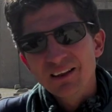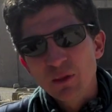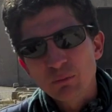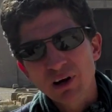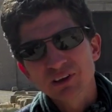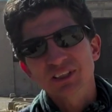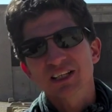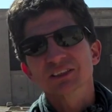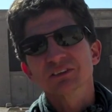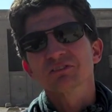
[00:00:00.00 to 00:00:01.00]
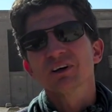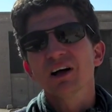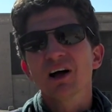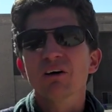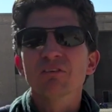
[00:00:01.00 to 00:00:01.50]
the process
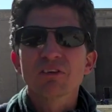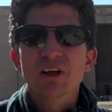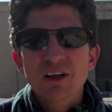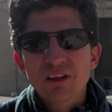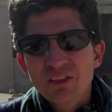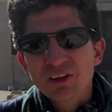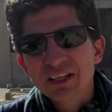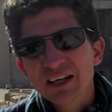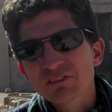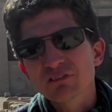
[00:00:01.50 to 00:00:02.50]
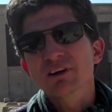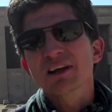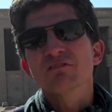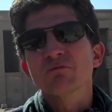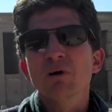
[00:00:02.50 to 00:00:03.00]
of the
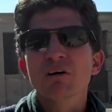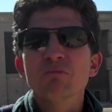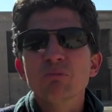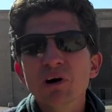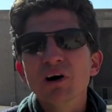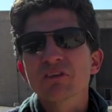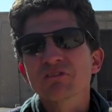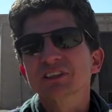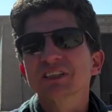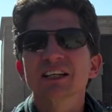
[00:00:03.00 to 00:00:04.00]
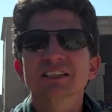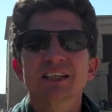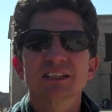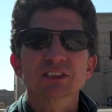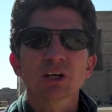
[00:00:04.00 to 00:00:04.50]
delivery of birth,
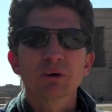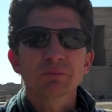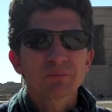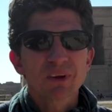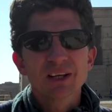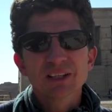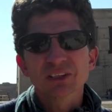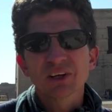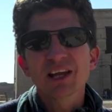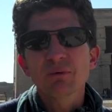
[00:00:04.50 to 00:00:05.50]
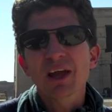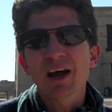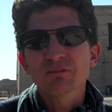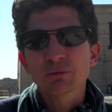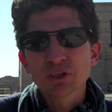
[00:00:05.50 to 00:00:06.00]
fertility and so on. So here we
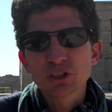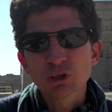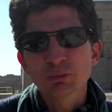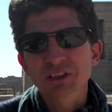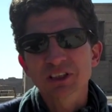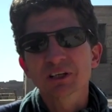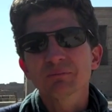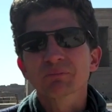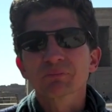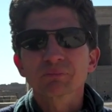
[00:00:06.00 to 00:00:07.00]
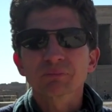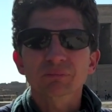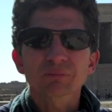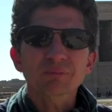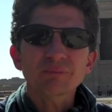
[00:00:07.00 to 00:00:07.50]
have with Jupiter
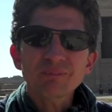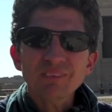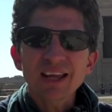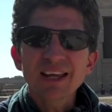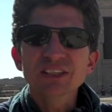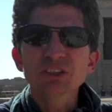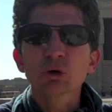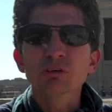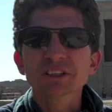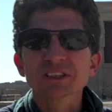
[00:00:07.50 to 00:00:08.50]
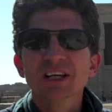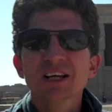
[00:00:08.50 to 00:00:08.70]
in Taurus